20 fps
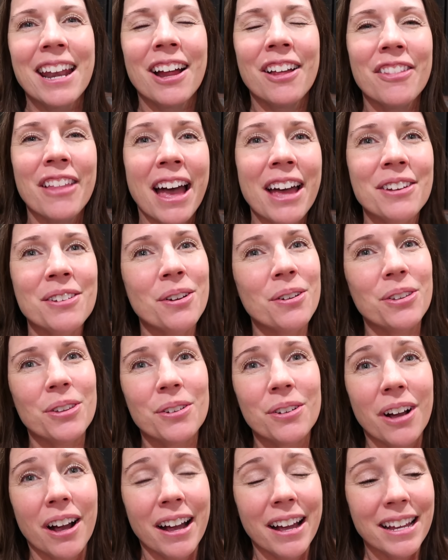And on that note,
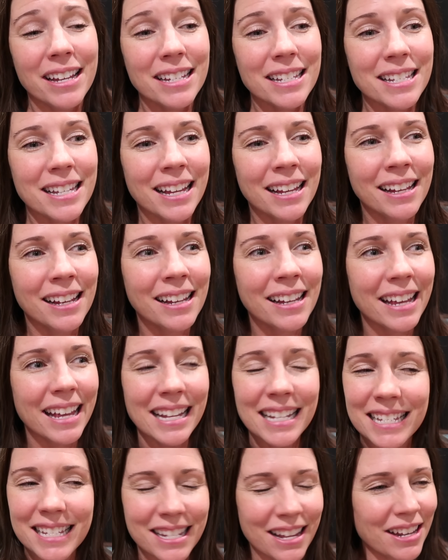you guys,
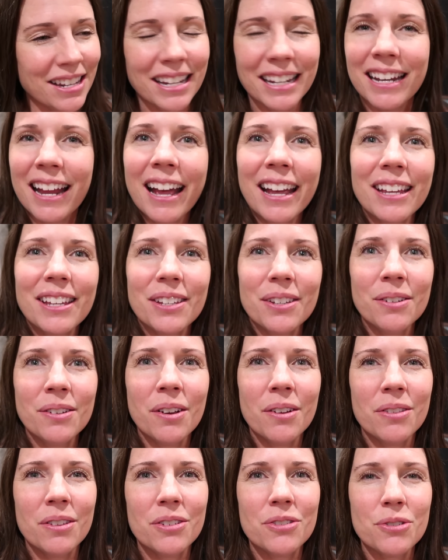it's Sunday night, you
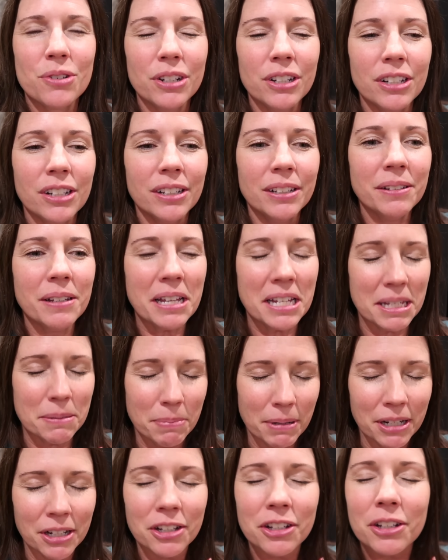know the drill. It's
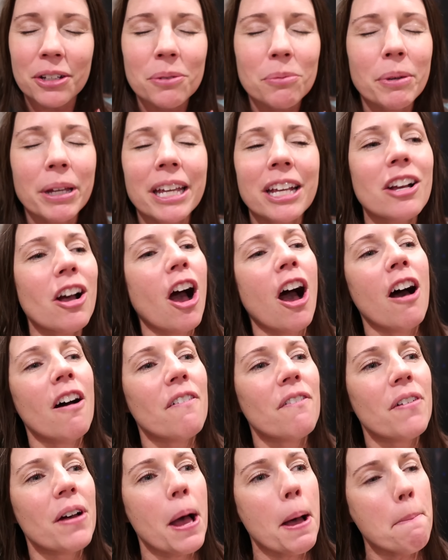been a good week
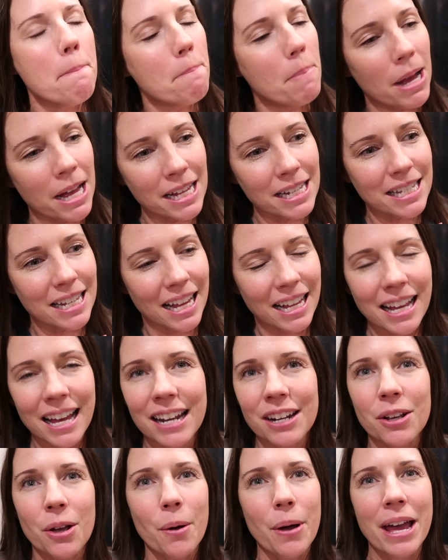off, but I
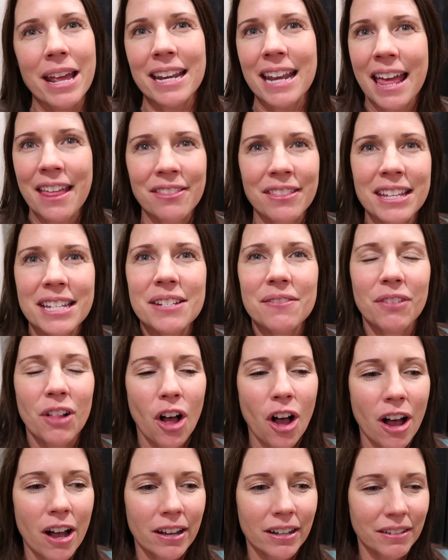gotta go ahead and end this
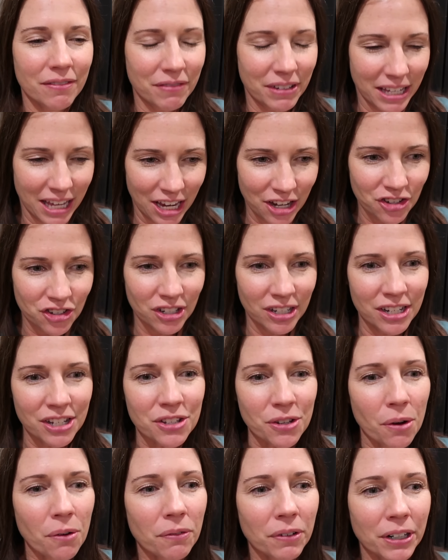vlog. Vacation
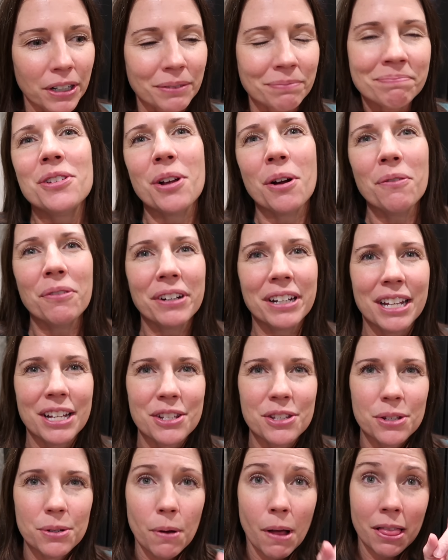is over. Don't
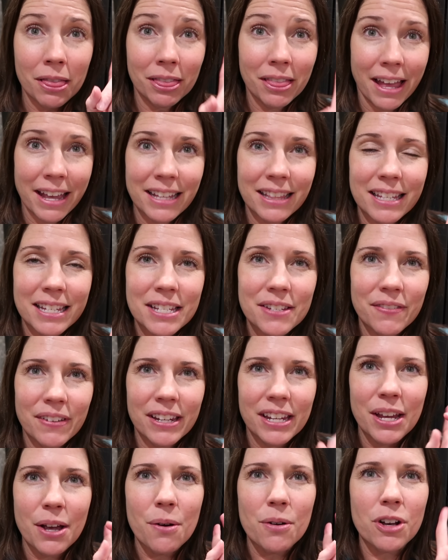forget to uh, like this
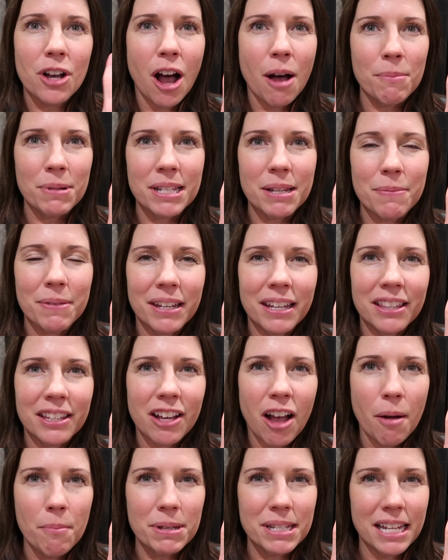video, comment something in the
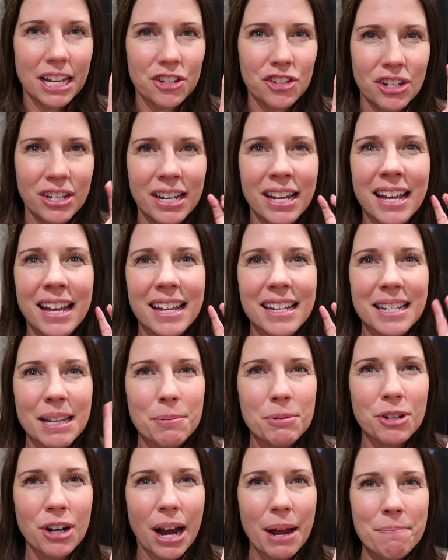comment section,
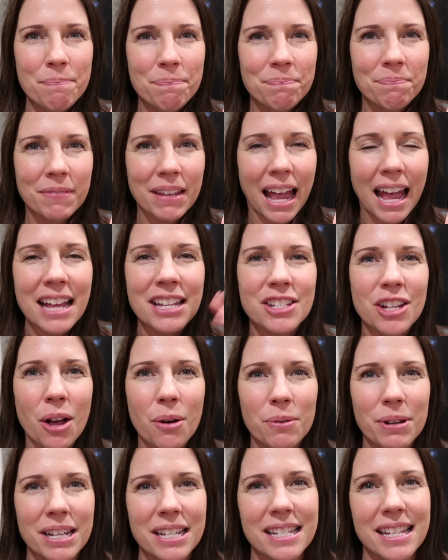subscribe. As
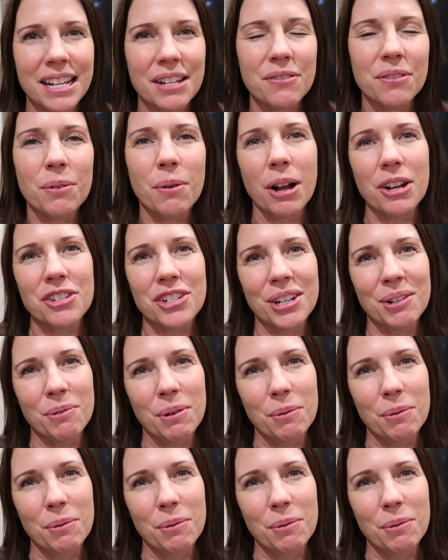always, thanks for watching.